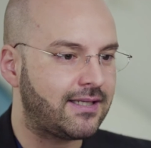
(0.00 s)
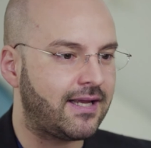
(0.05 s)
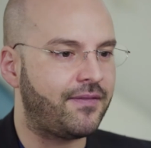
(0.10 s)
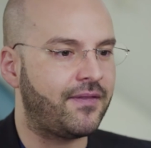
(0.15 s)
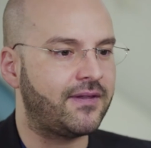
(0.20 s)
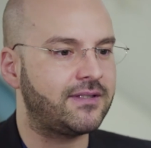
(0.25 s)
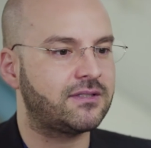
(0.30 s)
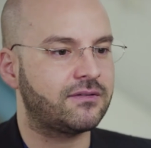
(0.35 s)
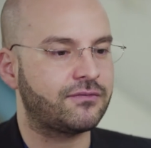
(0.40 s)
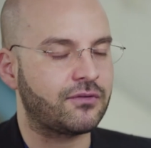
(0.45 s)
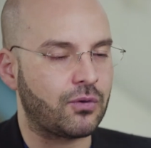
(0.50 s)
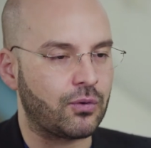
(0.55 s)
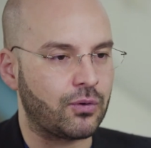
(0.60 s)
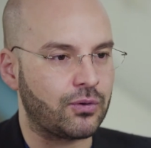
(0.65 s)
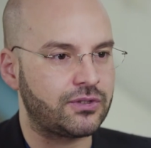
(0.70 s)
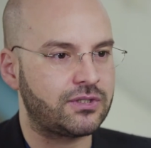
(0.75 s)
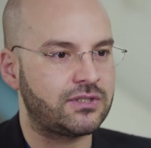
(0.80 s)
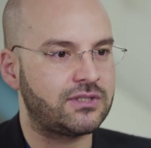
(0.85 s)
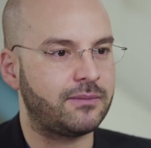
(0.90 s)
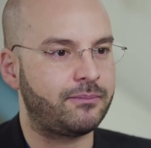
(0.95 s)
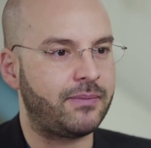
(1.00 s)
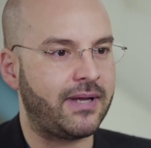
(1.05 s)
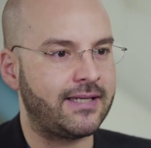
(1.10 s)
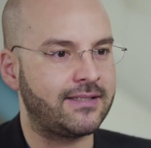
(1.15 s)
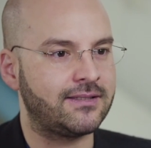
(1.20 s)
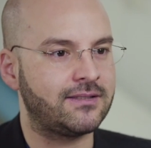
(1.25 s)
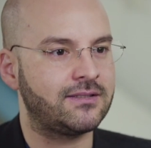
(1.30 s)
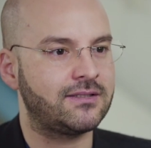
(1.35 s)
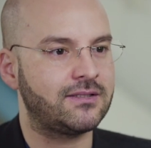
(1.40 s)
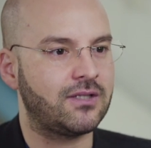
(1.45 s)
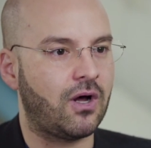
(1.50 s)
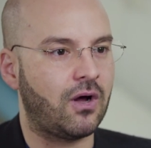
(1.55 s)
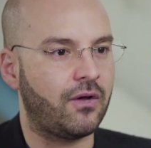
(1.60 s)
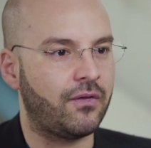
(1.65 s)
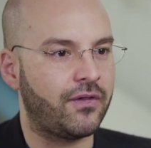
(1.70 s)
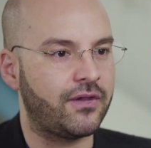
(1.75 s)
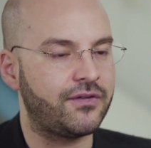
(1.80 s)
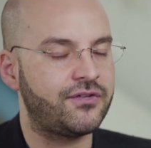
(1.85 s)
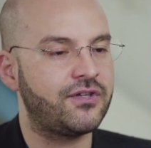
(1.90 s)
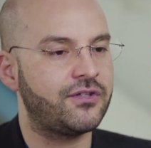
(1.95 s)
and this of course depends
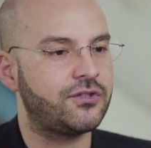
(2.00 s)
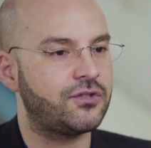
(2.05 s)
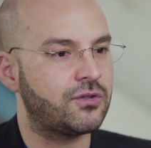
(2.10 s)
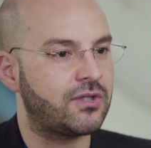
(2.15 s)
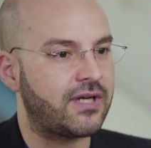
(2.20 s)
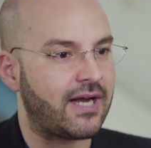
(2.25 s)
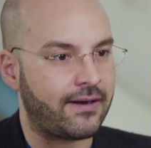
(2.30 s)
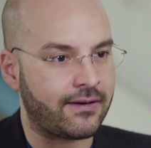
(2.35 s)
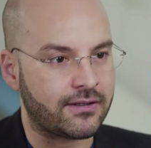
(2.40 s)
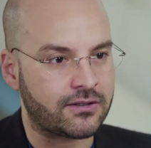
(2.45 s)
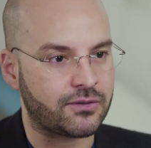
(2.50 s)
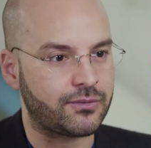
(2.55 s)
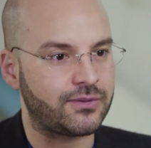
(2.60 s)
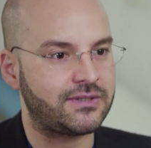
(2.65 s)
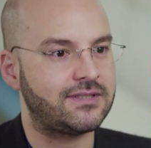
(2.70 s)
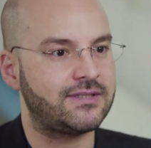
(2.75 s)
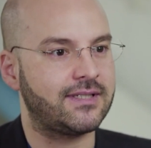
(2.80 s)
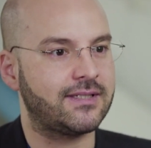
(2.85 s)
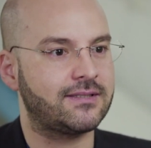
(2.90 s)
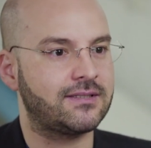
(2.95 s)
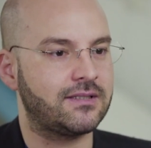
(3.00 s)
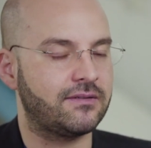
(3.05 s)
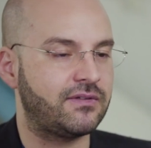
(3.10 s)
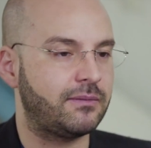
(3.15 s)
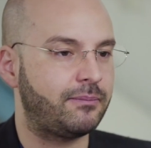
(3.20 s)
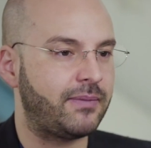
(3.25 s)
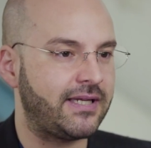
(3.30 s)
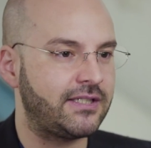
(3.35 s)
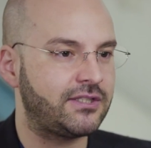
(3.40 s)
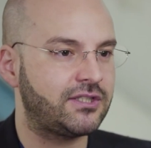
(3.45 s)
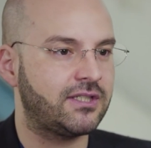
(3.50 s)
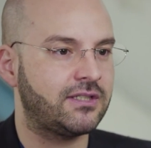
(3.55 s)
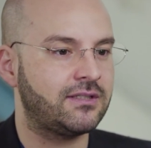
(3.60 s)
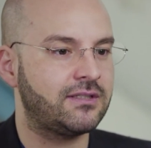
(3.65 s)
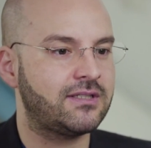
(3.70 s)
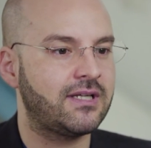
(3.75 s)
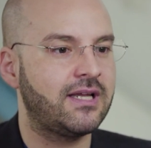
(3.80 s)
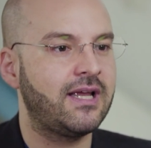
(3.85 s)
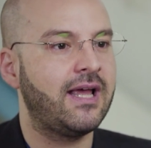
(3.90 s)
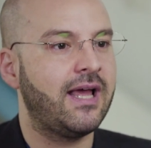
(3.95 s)
on the tissue characteristics of the
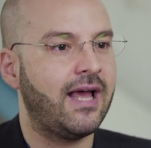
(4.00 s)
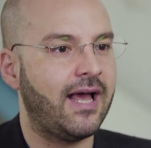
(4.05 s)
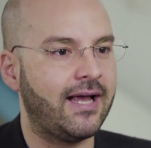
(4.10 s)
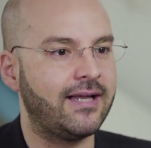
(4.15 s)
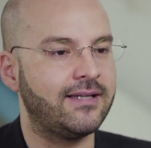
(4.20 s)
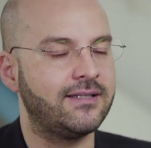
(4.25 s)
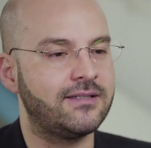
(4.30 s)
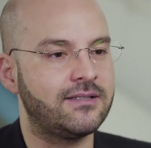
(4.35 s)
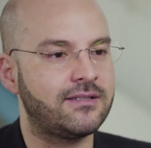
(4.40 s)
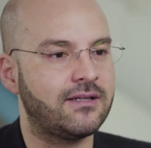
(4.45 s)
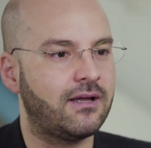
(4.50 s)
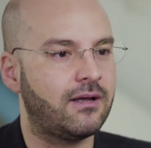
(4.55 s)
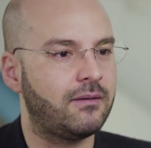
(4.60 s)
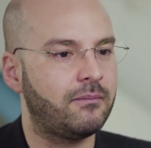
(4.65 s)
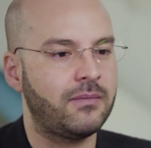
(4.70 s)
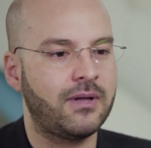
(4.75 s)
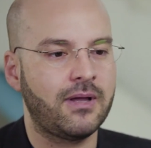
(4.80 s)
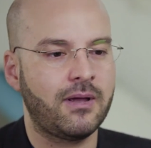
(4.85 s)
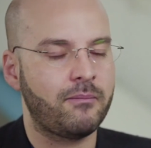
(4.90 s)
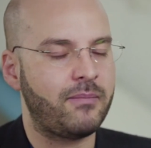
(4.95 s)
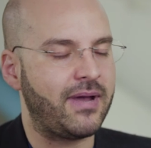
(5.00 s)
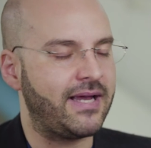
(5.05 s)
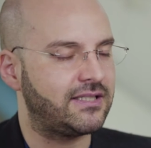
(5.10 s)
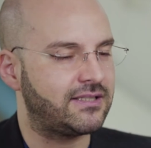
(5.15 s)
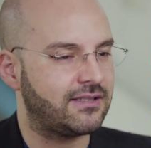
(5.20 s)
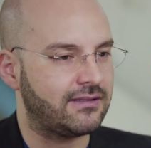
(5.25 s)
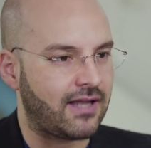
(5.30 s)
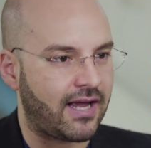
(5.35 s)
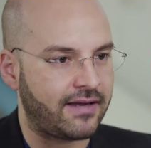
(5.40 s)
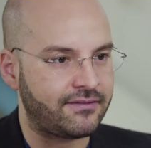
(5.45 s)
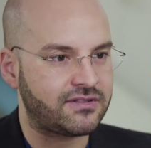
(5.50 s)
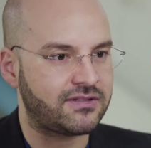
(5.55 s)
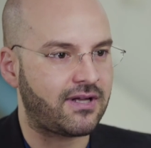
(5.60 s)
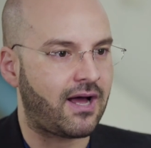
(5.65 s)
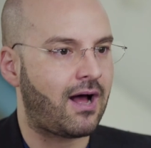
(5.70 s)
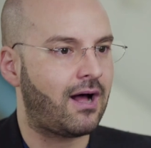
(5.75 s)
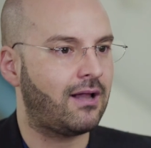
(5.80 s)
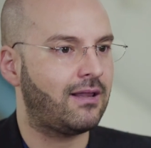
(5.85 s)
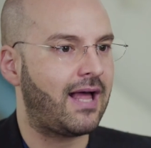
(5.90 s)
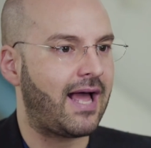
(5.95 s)
patient and patient
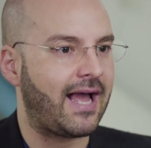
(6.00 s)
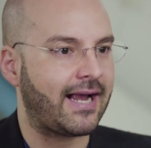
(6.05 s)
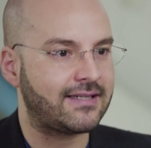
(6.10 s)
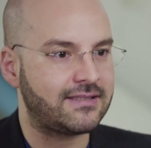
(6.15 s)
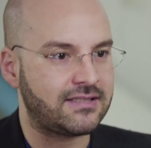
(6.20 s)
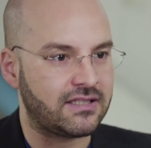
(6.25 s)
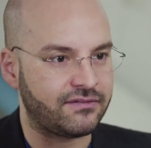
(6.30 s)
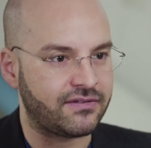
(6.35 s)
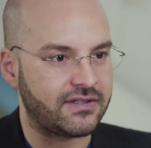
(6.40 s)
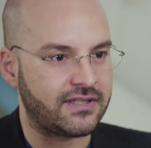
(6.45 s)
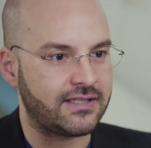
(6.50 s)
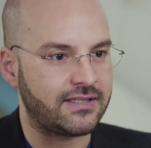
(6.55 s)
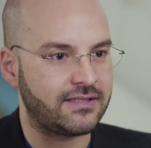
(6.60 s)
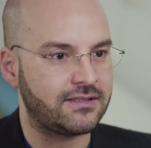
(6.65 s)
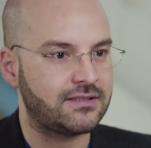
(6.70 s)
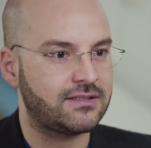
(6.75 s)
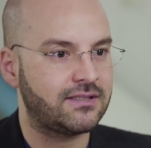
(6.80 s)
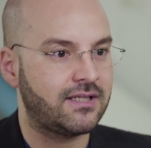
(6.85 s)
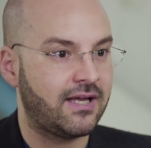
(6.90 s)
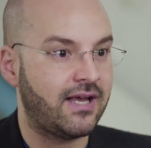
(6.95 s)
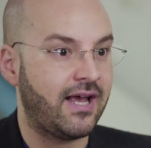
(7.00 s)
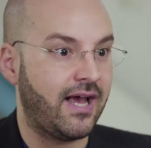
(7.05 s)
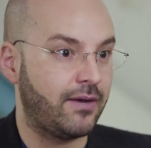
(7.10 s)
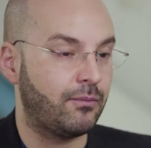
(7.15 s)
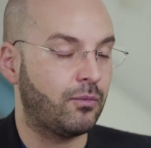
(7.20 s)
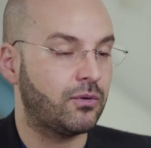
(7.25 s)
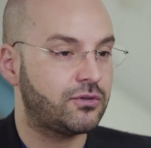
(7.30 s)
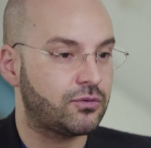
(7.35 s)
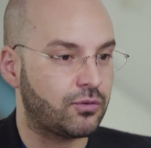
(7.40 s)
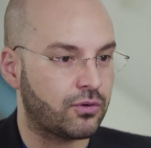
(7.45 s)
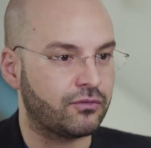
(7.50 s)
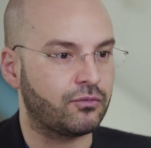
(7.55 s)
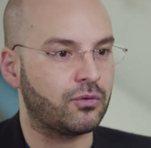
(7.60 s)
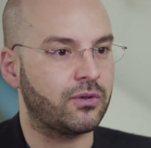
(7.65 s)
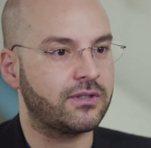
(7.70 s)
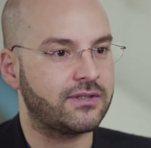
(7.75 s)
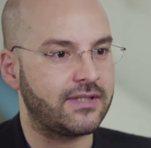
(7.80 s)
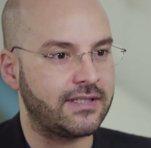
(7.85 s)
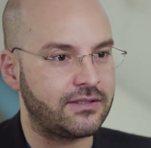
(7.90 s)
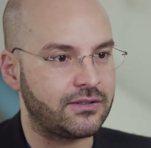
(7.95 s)
lifestyle, activities, and what sort of
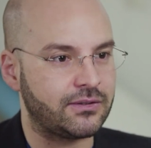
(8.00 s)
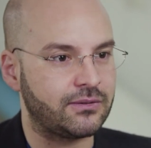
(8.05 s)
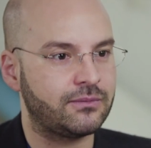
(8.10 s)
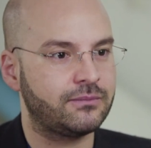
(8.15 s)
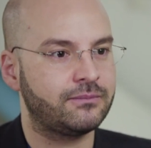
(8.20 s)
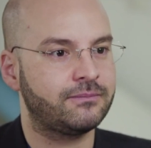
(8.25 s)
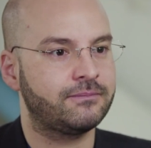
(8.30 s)
work they do.